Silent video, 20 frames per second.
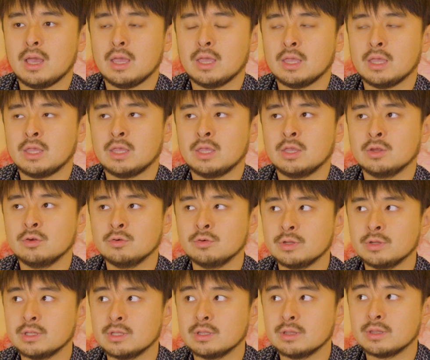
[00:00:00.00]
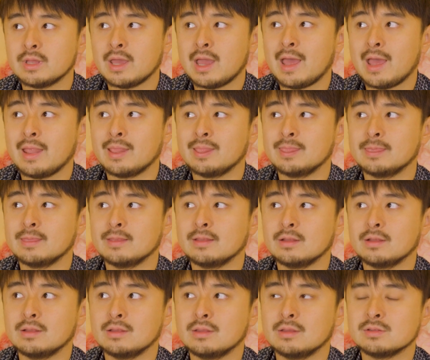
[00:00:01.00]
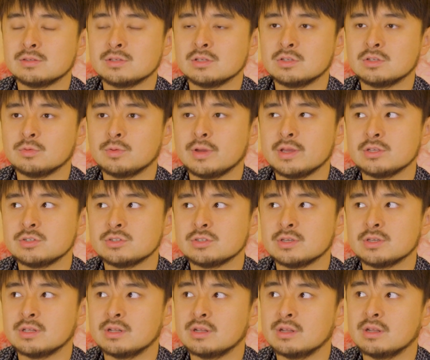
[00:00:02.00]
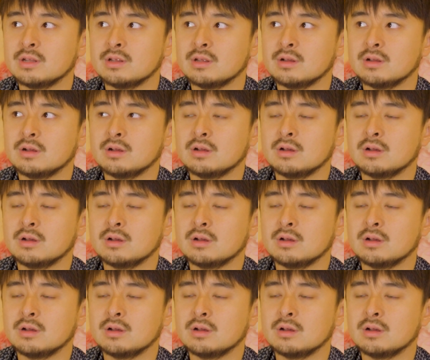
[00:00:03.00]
hearing that the situation